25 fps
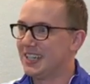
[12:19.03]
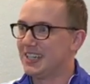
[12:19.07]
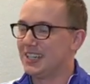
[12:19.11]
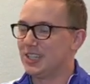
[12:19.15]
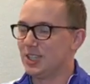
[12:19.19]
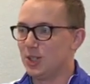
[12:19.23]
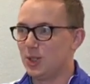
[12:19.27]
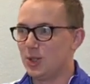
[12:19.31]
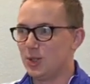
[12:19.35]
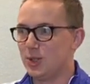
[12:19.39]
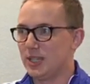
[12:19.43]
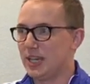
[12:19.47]

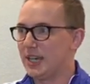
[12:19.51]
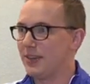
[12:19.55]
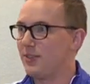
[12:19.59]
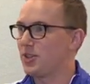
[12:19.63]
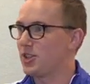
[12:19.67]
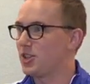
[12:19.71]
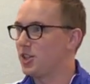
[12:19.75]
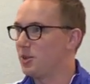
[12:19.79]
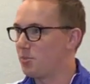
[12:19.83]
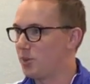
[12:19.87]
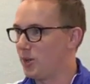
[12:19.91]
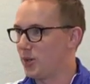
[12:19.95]
Literally every
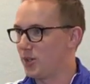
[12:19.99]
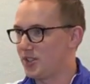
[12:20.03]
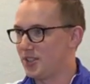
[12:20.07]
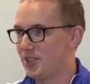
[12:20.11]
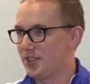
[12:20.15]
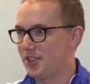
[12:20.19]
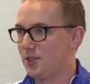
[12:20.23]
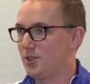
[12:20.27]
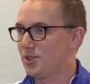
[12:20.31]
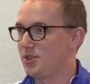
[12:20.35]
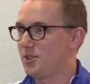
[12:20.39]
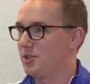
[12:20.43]
single person
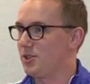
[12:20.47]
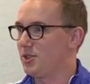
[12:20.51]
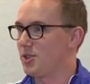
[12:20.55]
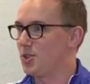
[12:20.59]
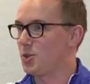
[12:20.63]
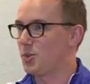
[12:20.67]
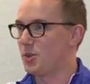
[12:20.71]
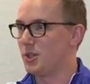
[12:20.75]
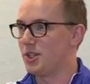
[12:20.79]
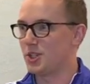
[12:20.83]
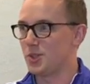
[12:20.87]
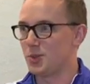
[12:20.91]
says it's the
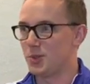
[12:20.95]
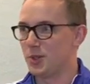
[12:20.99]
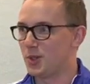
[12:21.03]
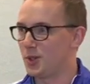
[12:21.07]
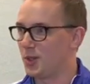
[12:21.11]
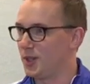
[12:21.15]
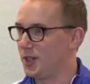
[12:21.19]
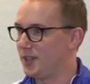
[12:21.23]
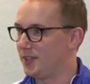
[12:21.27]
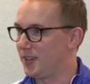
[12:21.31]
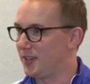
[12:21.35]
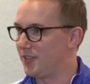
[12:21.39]
sweetest sweet
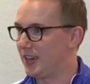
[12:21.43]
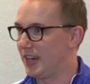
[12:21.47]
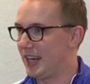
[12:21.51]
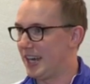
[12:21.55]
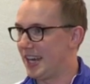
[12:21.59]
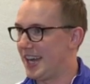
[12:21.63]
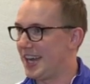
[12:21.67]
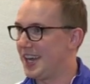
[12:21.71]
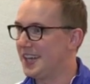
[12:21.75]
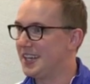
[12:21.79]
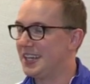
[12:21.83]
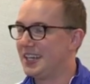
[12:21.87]
corn they've ever
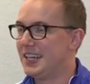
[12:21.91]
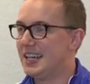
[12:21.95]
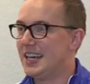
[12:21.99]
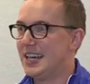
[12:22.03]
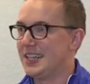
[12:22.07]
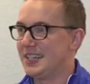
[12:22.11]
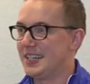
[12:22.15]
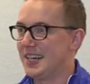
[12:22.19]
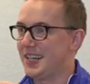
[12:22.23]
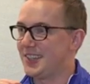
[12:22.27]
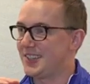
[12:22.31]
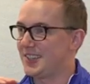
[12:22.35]
had.
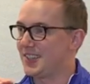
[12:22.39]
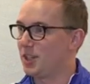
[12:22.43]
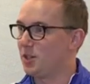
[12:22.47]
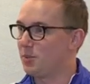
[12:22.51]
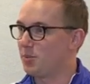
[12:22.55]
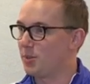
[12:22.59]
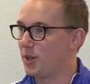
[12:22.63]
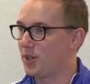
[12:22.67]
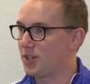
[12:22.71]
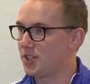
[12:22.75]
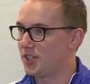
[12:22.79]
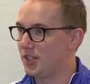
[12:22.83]
Not a single
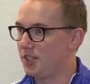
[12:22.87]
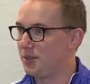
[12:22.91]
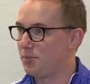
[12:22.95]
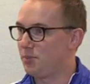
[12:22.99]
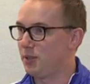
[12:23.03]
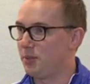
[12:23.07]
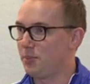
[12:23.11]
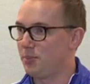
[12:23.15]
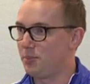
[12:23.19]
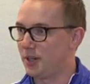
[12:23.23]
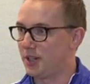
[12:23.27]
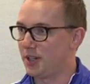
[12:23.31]
person
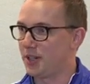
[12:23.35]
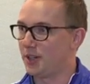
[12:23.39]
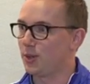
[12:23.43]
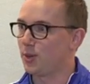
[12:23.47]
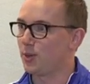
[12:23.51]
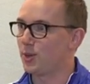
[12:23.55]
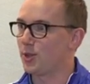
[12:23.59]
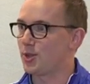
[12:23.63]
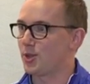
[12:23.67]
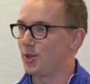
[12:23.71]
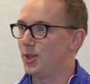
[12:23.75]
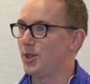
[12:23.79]
put butter
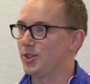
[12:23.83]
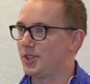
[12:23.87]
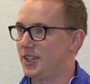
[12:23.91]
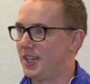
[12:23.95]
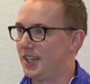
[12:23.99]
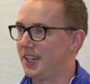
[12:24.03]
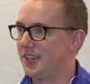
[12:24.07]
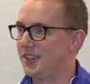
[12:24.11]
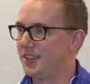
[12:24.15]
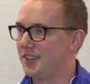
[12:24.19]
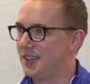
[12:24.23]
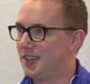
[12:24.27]
or salt on
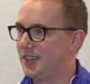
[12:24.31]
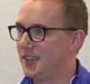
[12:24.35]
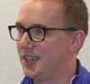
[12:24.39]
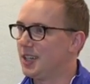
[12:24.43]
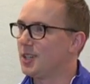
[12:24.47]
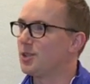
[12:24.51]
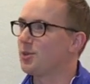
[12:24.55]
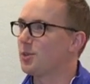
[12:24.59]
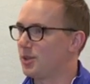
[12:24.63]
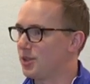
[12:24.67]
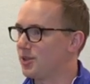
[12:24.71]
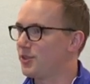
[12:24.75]
it.
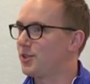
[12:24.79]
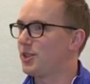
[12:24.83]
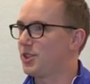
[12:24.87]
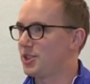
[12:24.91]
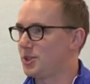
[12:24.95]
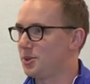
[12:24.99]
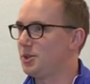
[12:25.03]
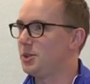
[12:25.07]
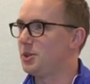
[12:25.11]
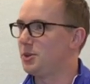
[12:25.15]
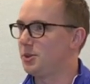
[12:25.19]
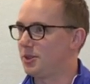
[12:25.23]
Wow. So what's the first
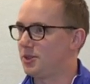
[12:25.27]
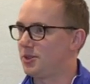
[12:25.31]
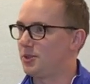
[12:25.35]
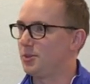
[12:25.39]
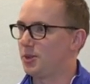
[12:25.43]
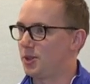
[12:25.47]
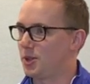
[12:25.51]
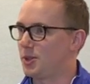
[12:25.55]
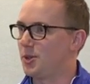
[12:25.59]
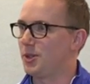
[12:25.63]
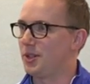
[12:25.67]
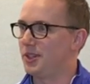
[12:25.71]
thing we do
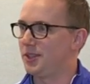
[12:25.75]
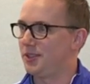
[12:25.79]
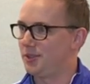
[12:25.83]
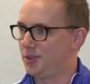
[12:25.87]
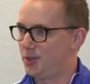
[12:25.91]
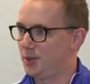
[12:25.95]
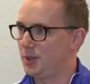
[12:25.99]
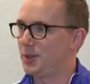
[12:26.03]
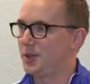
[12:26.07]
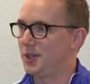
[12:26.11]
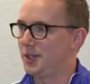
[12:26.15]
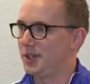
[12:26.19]
with corn,
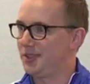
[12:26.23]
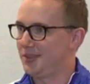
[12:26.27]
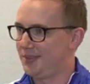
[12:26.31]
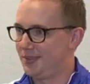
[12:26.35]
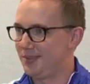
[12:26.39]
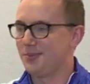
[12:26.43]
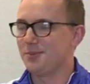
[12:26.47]
sweet corn?